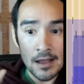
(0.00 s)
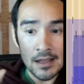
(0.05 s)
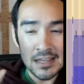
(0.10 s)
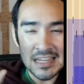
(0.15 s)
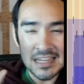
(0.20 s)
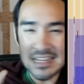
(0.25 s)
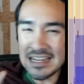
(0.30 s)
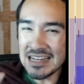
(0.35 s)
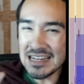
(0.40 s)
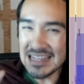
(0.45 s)

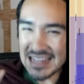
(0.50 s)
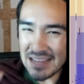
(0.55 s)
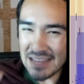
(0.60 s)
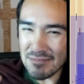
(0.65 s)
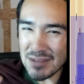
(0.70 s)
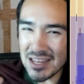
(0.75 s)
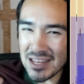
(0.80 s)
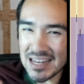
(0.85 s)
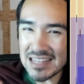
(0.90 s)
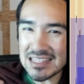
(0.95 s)
he didn't give
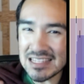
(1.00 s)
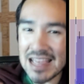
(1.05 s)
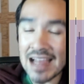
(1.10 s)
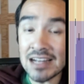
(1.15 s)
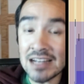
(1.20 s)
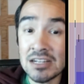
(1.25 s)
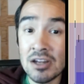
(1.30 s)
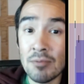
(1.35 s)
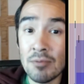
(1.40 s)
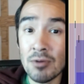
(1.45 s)
me an
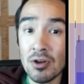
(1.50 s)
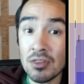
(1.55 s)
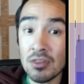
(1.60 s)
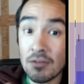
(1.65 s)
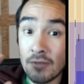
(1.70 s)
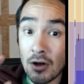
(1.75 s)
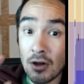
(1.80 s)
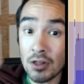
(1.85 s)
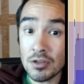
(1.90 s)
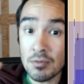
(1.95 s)
exact number on the
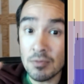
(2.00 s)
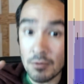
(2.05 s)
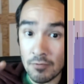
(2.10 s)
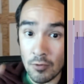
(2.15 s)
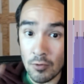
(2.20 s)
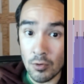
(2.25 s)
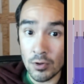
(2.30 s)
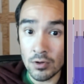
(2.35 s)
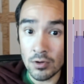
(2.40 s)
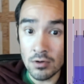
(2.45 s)
volume of
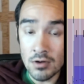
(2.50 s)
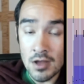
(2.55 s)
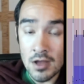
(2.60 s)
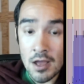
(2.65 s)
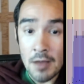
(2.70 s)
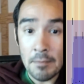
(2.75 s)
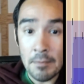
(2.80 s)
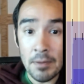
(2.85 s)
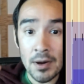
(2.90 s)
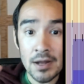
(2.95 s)
oil,
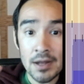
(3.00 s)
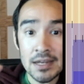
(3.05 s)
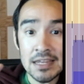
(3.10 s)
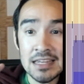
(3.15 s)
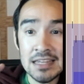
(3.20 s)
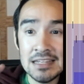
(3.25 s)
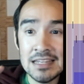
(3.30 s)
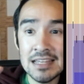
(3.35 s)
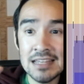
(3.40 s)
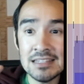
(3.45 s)
but
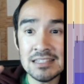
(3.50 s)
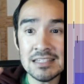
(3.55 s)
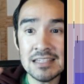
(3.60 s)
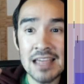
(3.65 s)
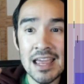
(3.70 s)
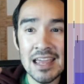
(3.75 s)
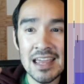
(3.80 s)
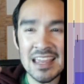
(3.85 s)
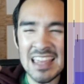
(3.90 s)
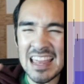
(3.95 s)
he did
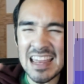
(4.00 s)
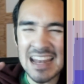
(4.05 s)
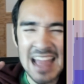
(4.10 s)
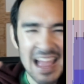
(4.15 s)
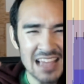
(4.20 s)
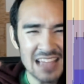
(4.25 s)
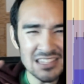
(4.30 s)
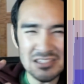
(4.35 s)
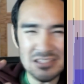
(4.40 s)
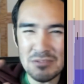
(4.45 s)
say it
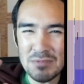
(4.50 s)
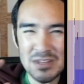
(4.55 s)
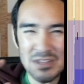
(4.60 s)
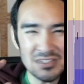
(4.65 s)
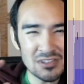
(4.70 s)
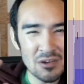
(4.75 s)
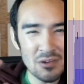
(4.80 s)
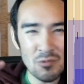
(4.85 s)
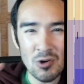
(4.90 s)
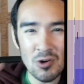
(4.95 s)
has to be
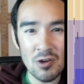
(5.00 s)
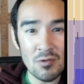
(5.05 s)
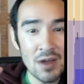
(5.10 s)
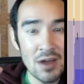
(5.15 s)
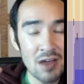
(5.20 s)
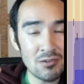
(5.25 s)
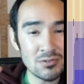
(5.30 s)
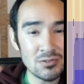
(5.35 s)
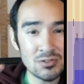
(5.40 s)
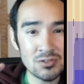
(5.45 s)
somewhere
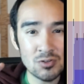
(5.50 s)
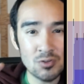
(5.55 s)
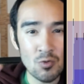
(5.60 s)
around